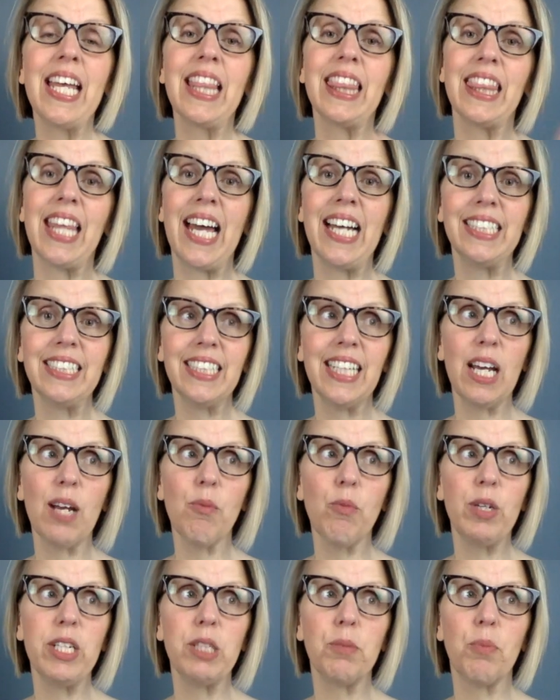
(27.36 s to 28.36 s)
Last
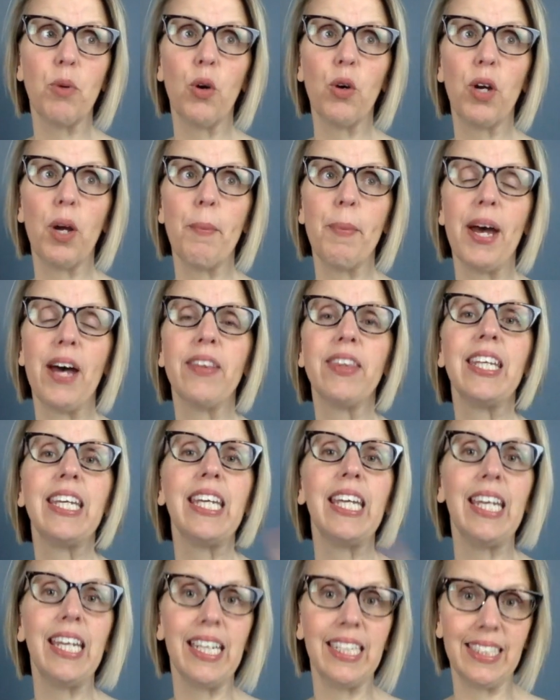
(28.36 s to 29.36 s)
time we spoke about the
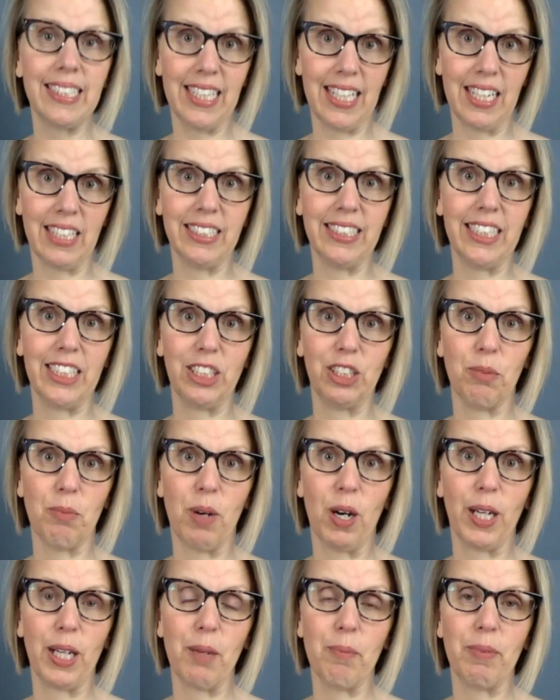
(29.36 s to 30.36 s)
ESL teacher
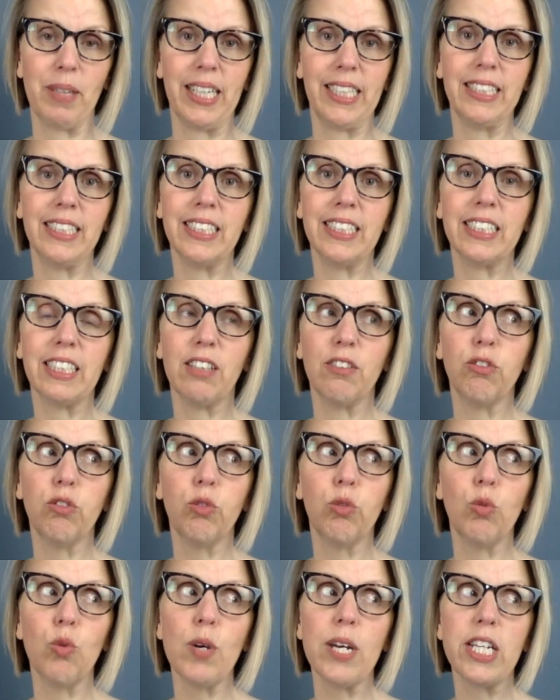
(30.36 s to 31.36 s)
marketplaces, of
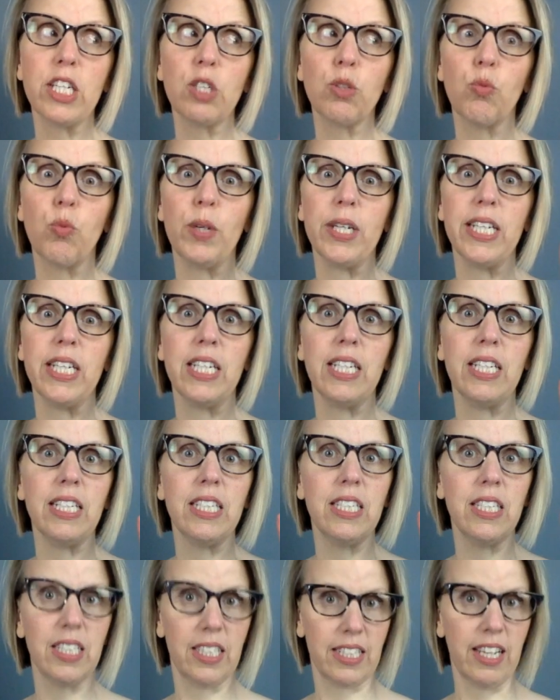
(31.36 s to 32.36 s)
which
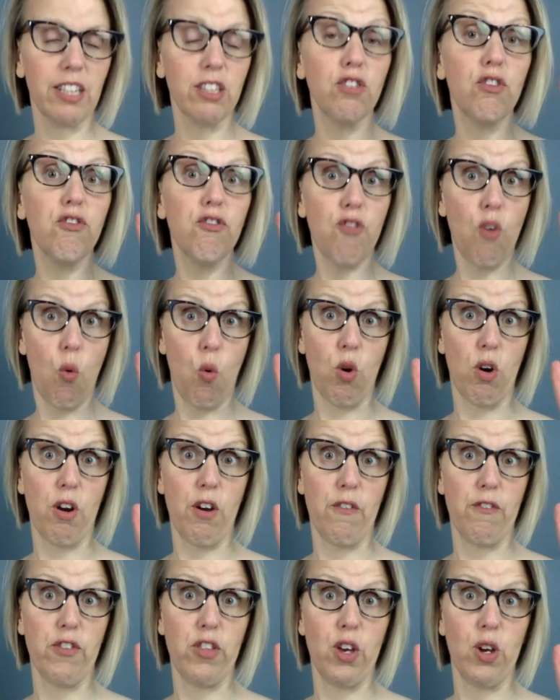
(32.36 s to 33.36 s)
we discussed 4
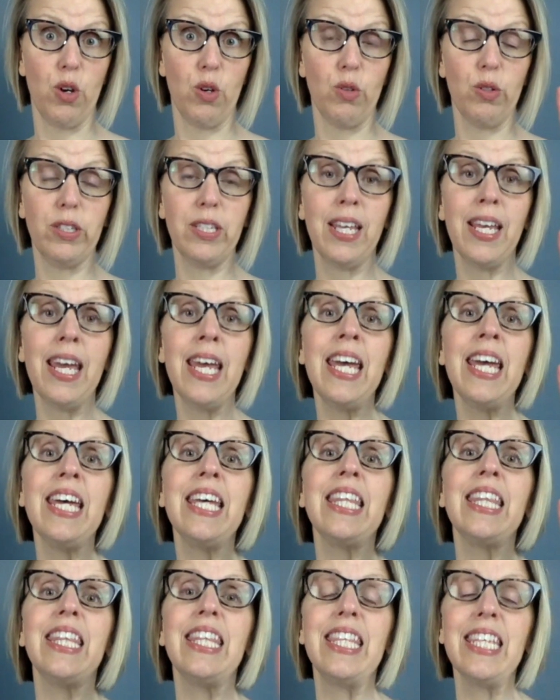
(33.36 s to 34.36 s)
of those.
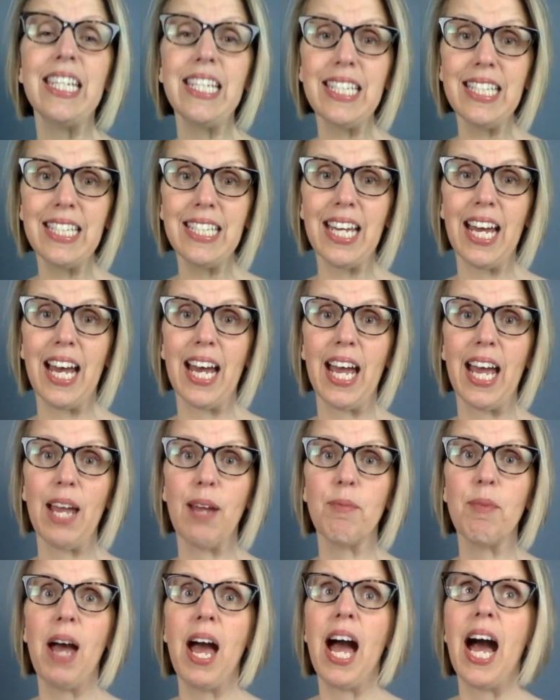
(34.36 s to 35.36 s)
This
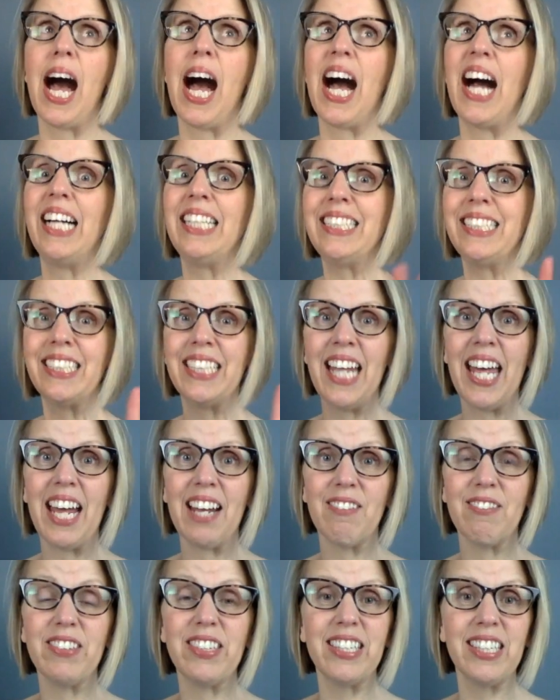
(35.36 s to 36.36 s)
time I still
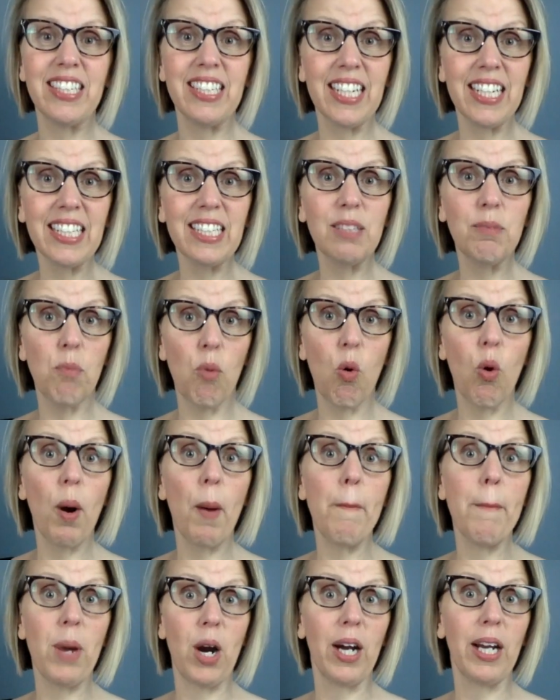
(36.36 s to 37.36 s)
have 6
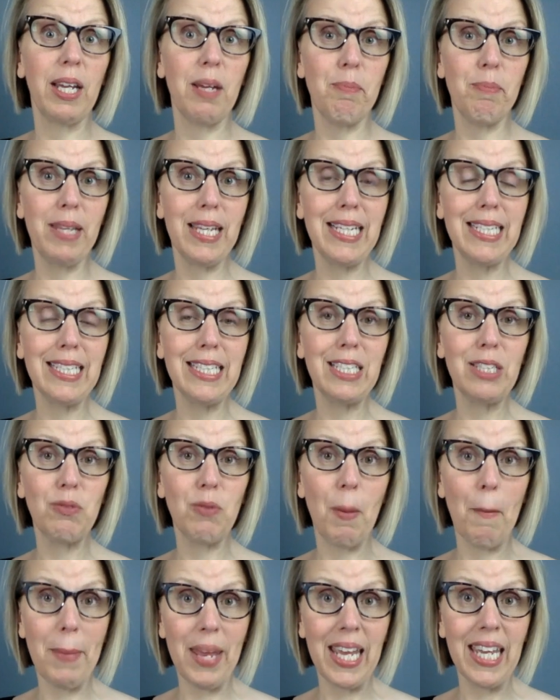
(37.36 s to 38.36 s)
more marketplaces
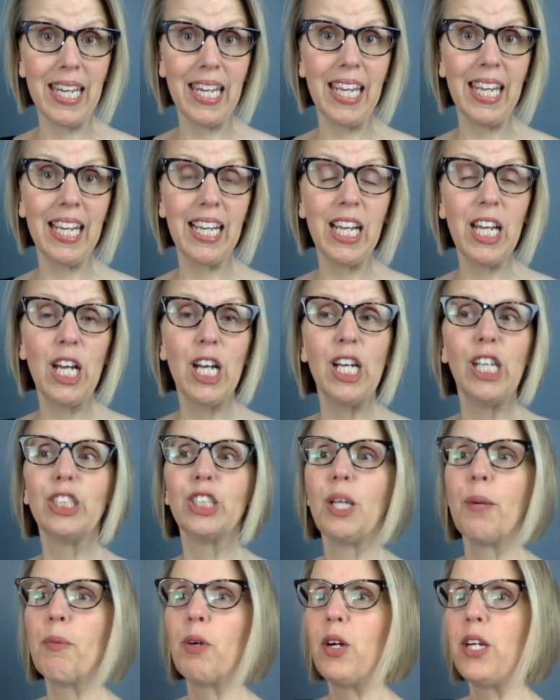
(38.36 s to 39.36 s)
remaining,
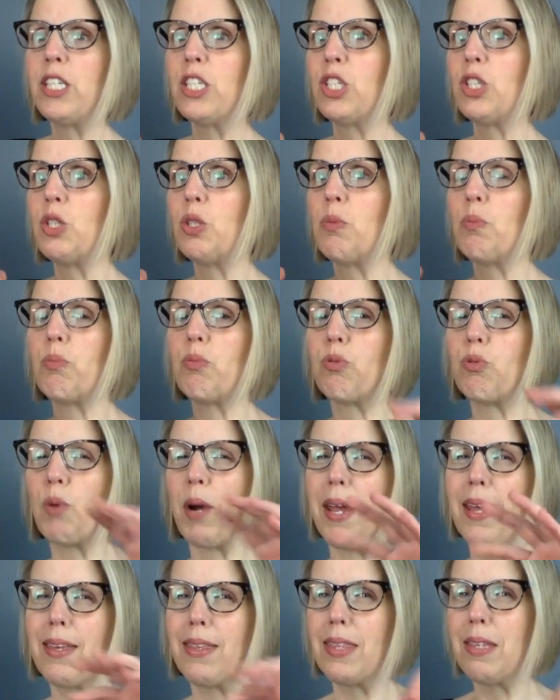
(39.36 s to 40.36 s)
so I'm going to
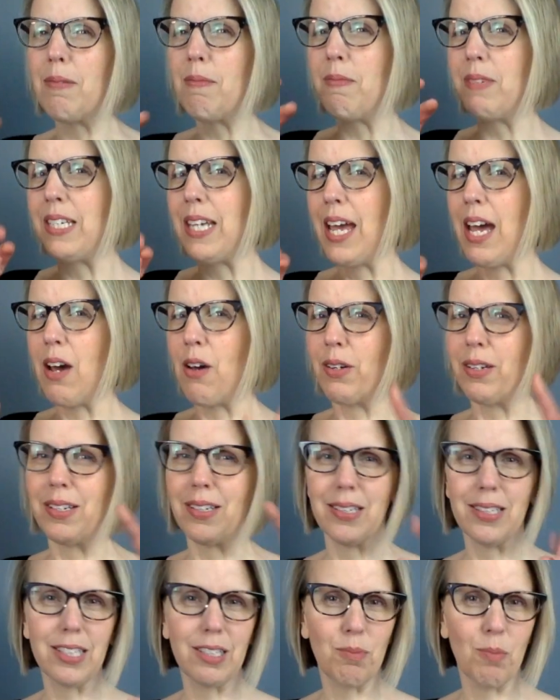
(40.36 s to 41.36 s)
break them down
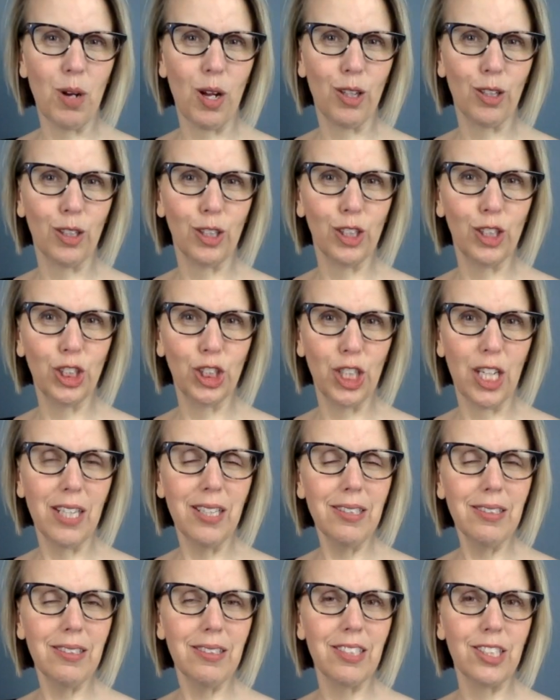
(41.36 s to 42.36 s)
into smaller
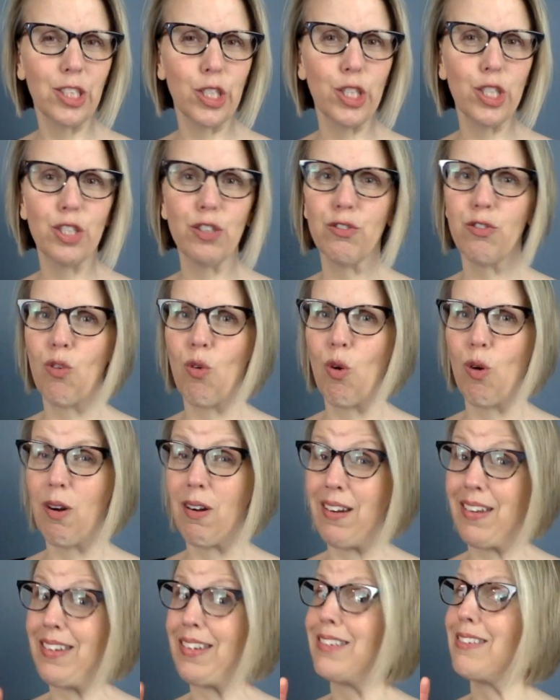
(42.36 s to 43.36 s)
chunks just
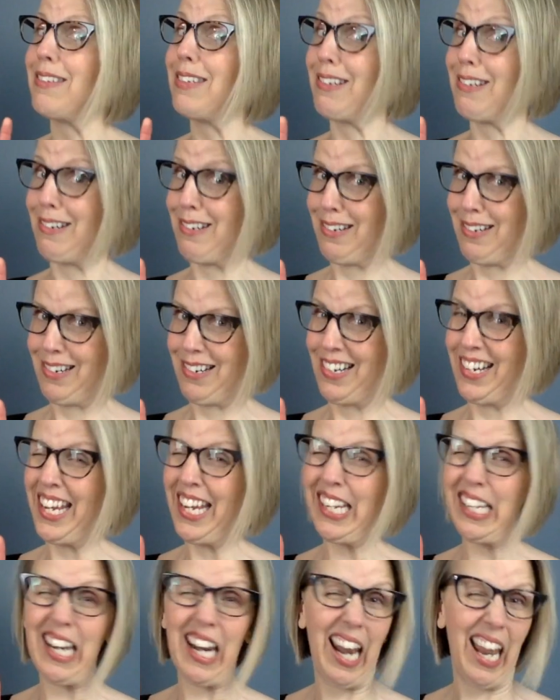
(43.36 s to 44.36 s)
for easier
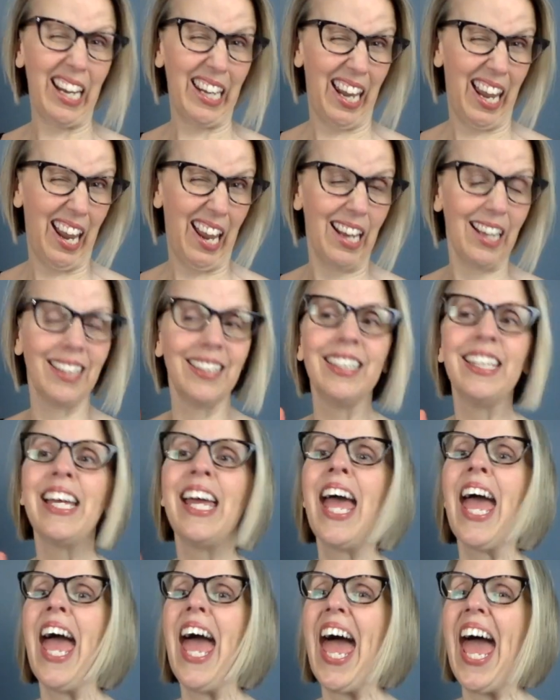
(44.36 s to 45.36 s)
learning.
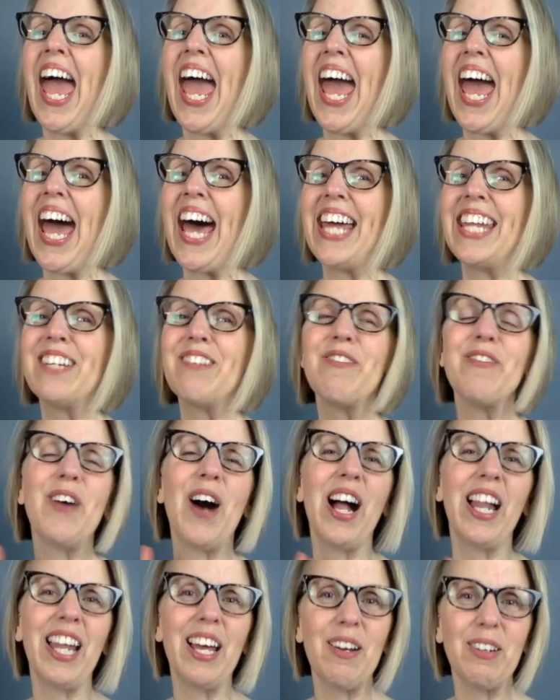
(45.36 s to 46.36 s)
And
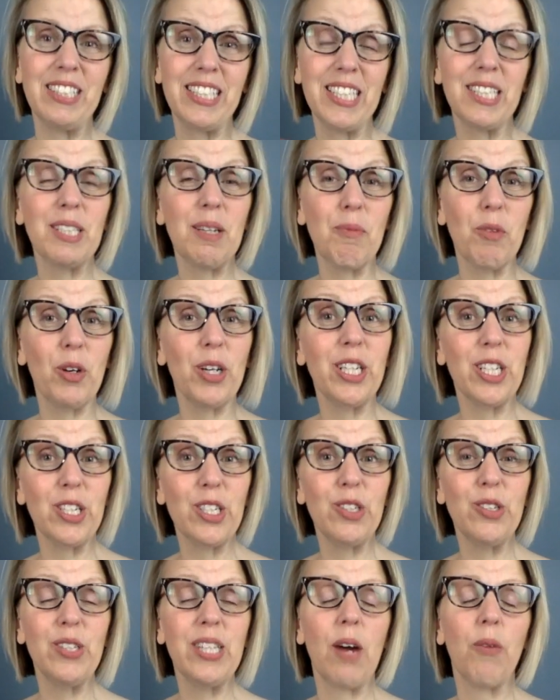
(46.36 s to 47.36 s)
since I'm going to
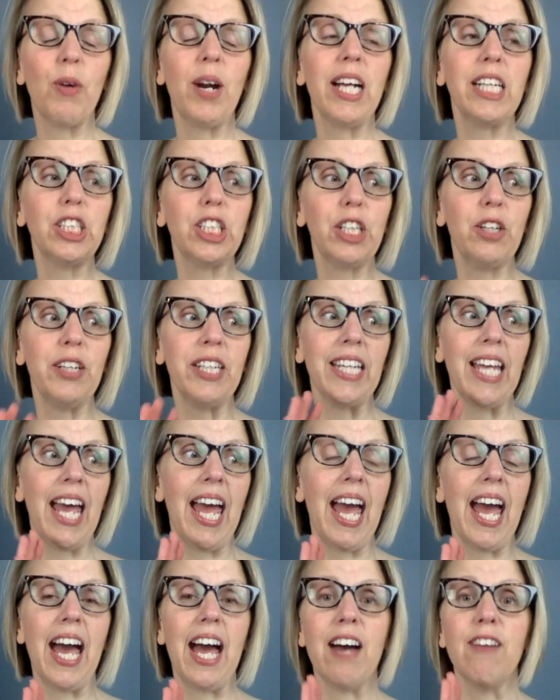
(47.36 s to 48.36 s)
do that, we're actually going to
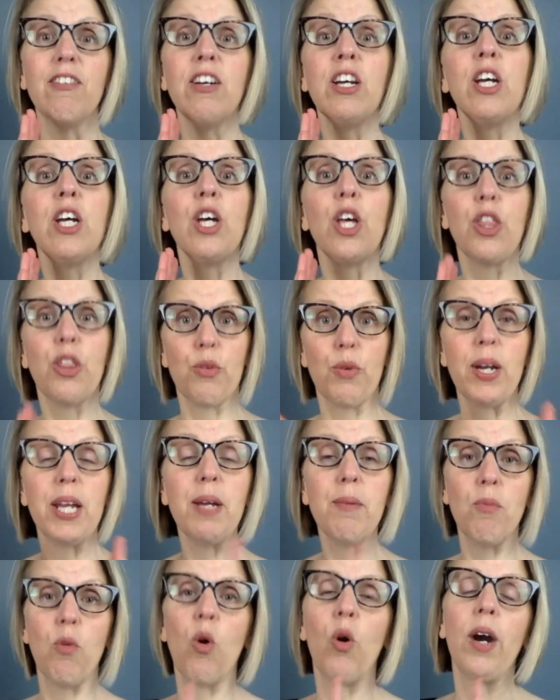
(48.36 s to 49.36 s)
have
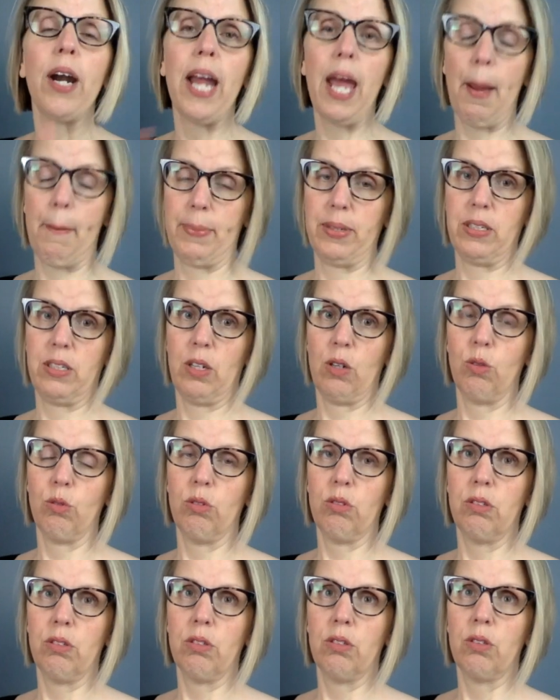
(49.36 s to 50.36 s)
3 more
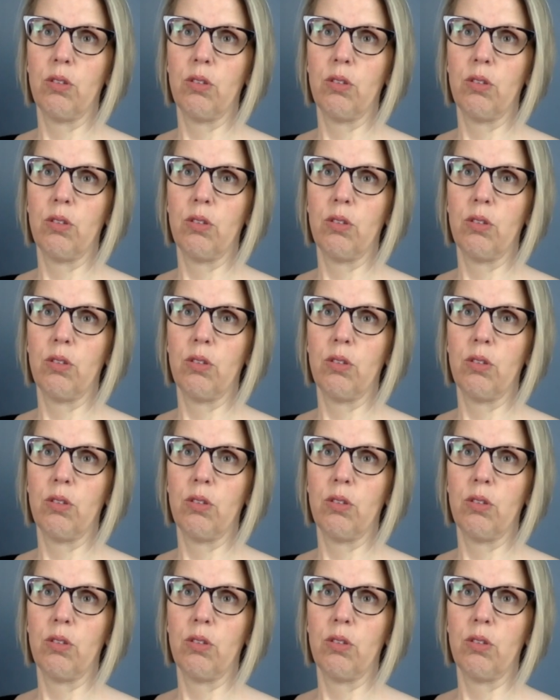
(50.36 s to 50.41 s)
episodes,